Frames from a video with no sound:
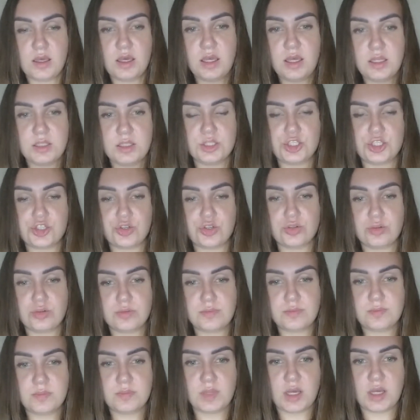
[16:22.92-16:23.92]
And John,
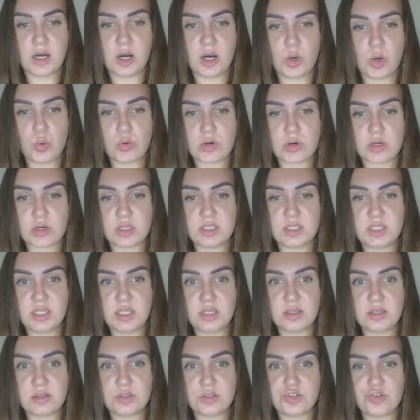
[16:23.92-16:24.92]
our
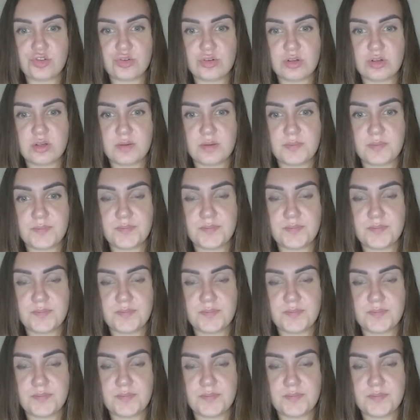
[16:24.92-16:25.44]
dear John,